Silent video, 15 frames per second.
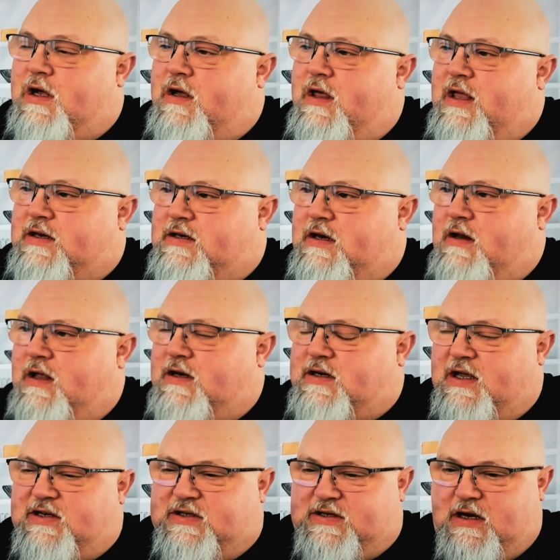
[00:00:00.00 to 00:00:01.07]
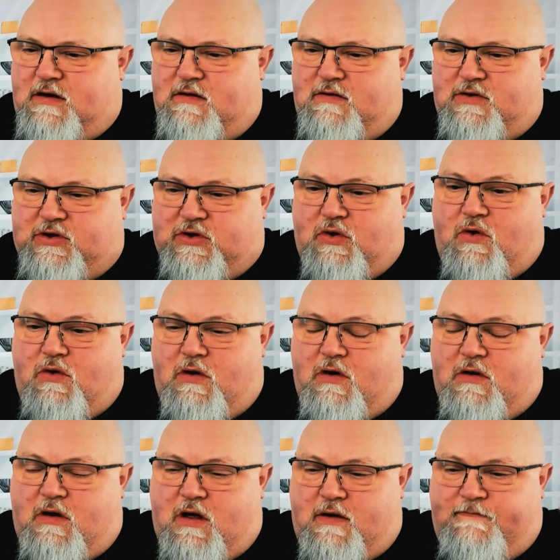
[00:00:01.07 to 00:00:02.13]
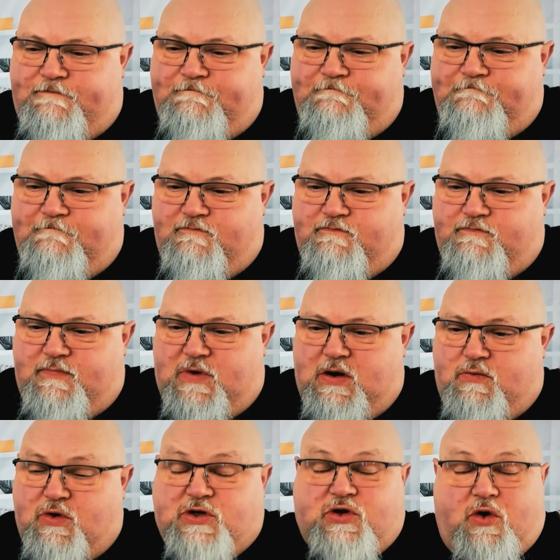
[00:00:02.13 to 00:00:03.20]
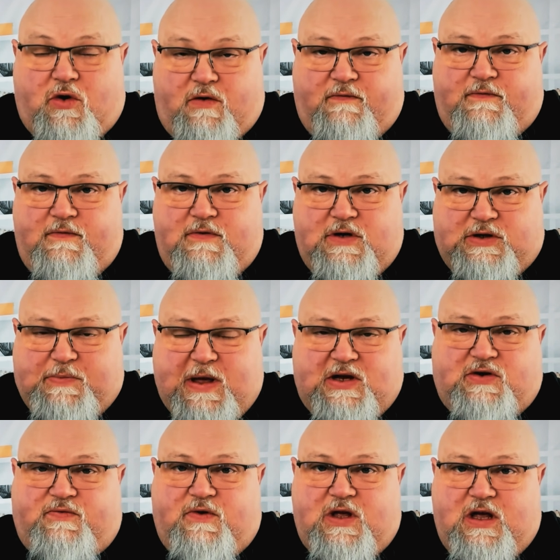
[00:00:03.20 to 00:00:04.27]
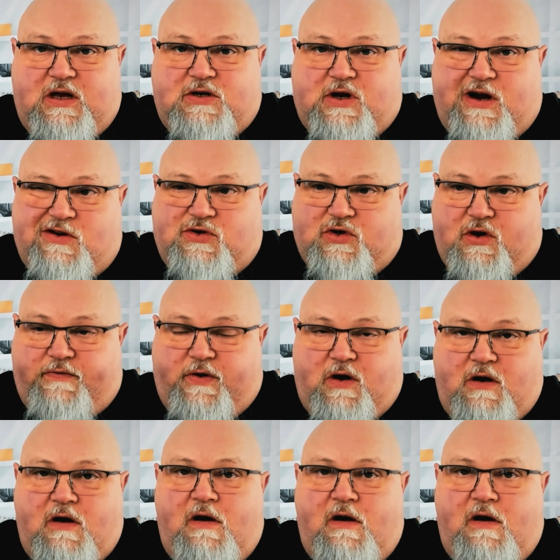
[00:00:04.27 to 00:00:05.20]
it does store or reserve the space for the entire server.